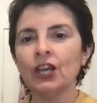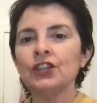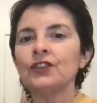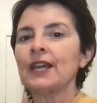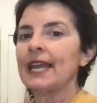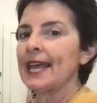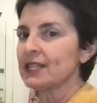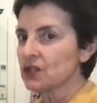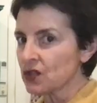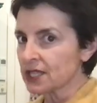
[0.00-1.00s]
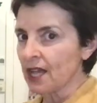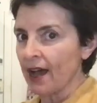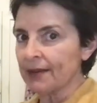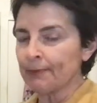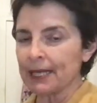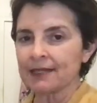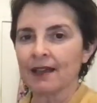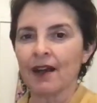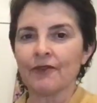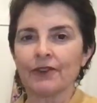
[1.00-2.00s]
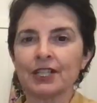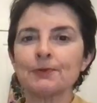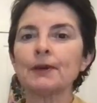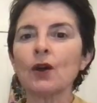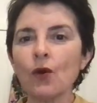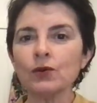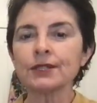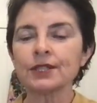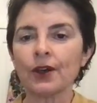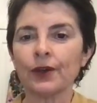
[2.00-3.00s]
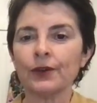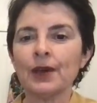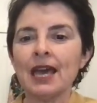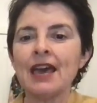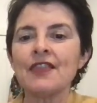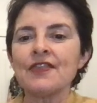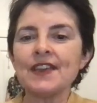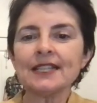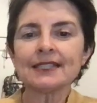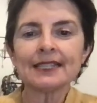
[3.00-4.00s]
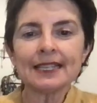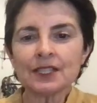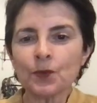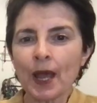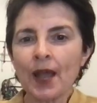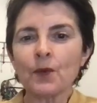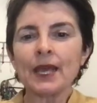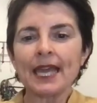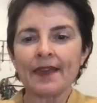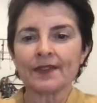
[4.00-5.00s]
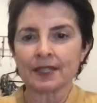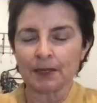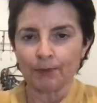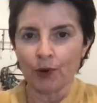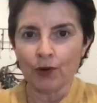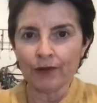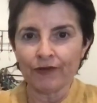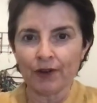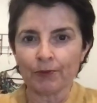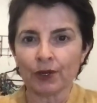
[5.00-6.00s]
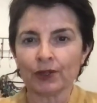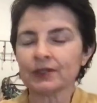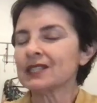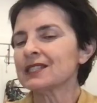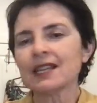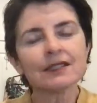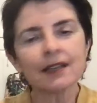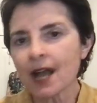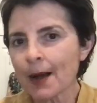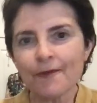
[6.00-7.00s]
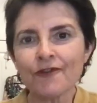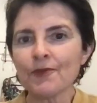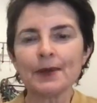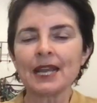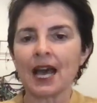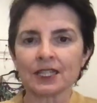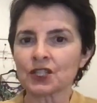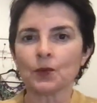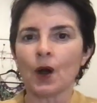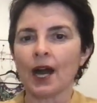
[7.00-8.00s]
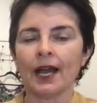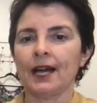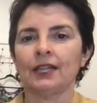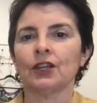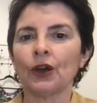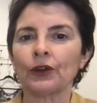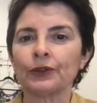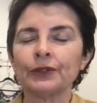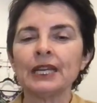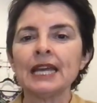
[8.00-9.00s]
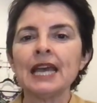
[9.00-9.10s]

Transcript: you get extra side bust coverage, but also this is where we get the support from, girls. It doesn't come from an underwire alone.